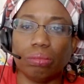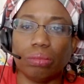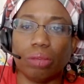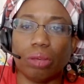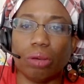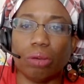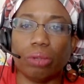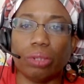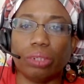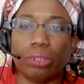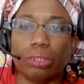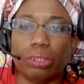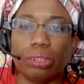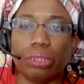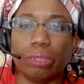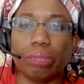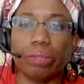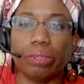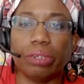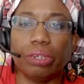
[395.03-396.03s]
oh, this is
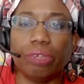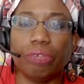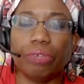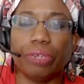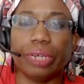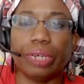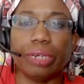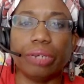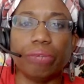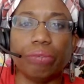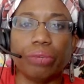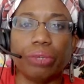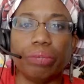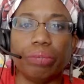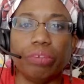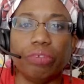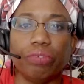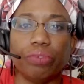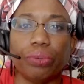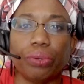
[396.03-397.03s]
something different I didn't read
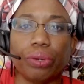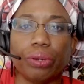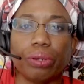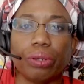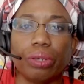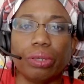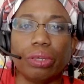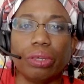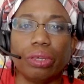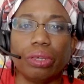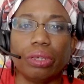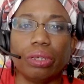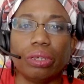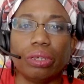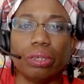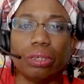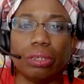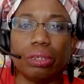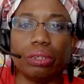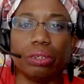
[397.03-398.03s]
before.
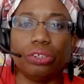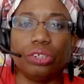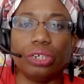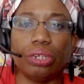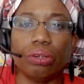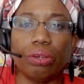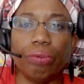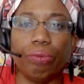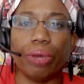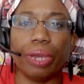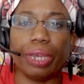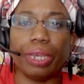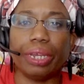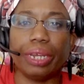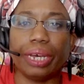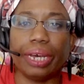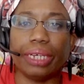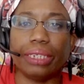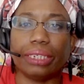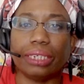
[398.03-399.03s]
Generally
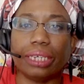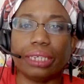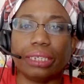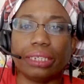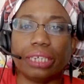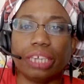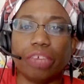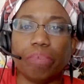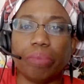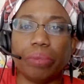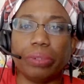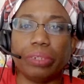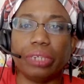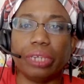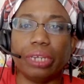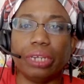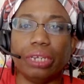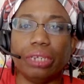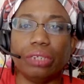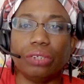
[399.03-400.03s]
recognized as safe
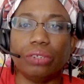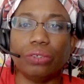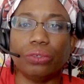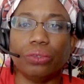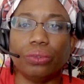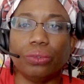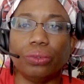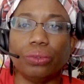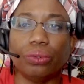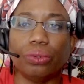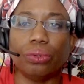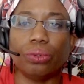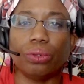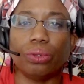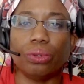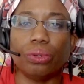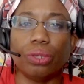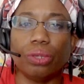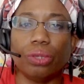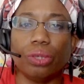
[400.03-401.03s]
pertaining to
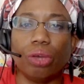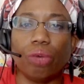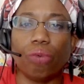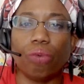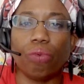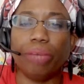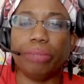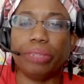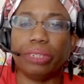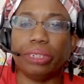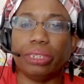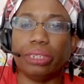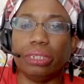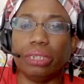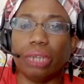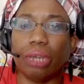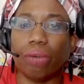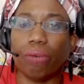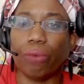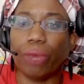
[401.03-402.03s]
rapeseed.
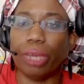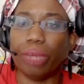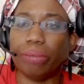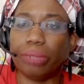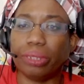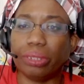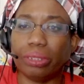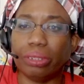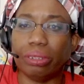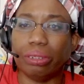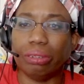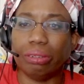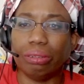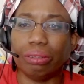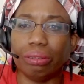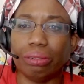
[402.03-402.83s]
Now, rapeseed,